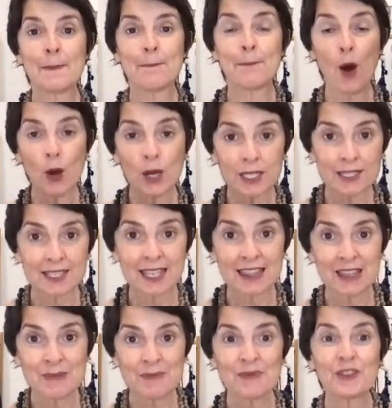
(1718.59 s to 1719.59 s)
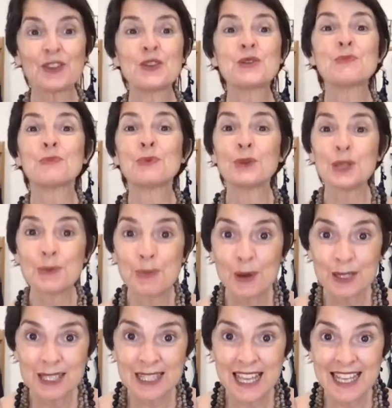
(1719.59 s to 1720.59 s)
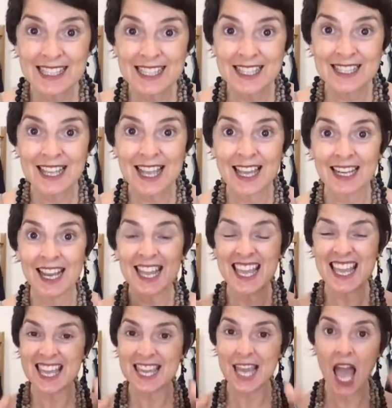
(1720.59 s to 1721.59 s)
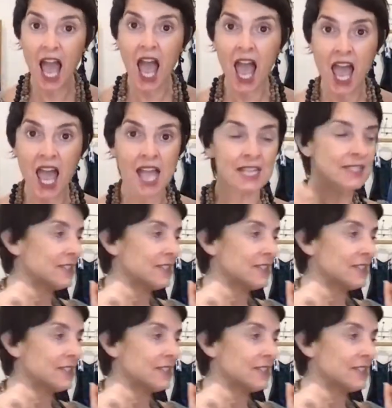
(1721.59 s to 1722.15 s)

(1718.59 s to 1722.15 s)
pockets in them for you to put your prosthesis in. Yay!